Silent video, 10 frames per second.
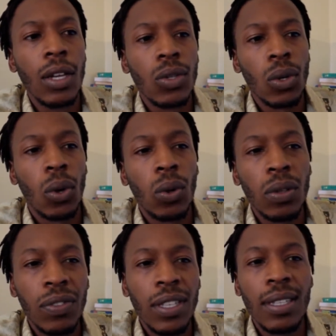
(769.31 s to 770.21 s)
So all
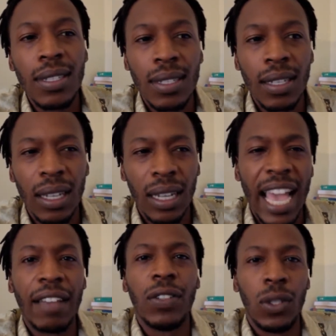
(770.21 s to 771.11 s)
of these
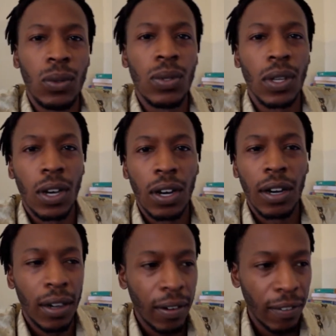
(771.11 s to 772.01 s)
avenues
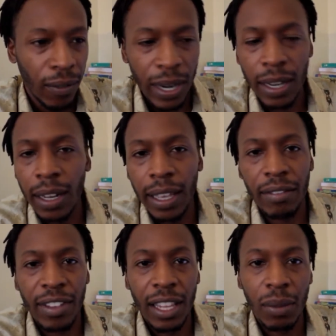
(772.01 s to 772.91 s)
are readily
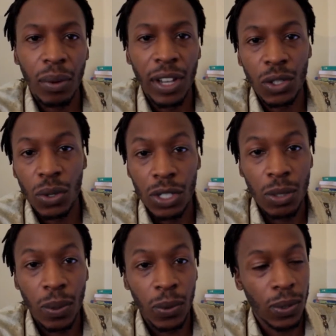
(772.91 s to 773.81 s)
available at your
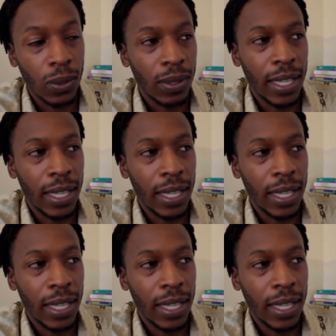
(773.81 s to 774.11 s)
disposal,